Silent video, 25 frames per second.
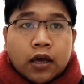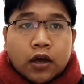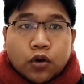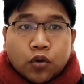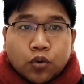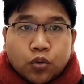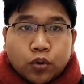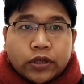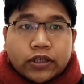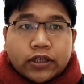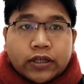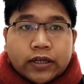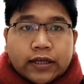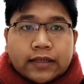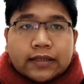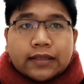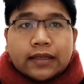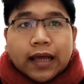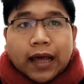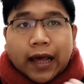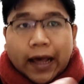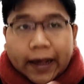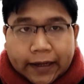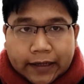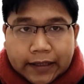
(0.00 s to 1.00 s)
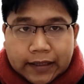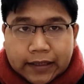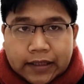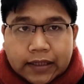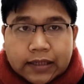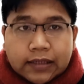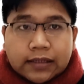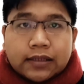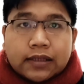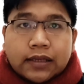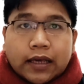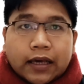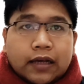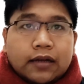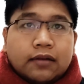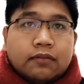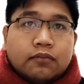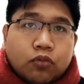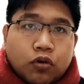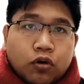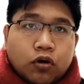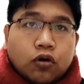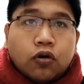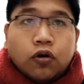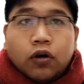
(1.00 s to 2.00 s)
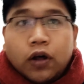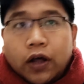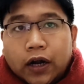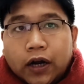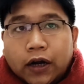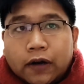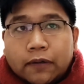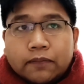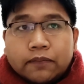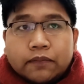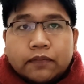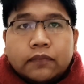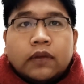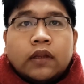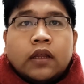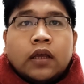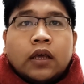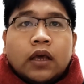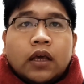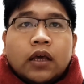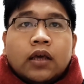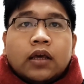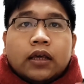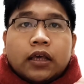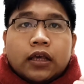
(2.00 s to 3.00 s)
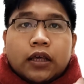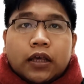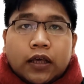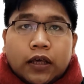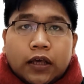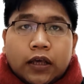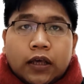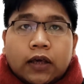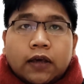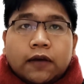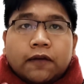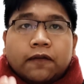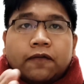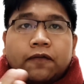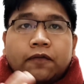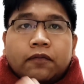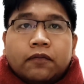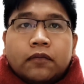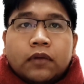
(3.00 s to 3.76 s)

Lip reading: which is ISIS and Boko Haram. If